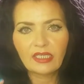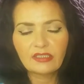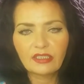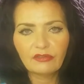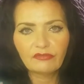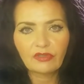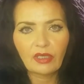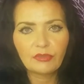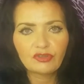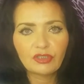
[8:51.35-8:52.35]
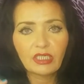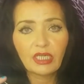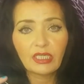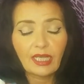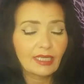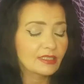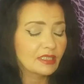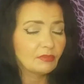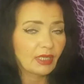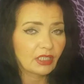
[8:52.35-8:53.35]
anti-inflammatory and
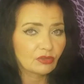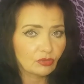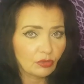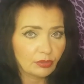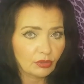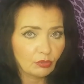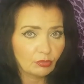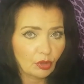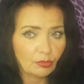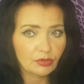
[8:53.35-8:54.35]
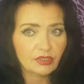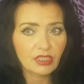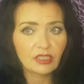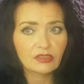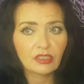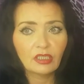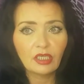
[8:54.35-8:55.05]
antimicrobial properties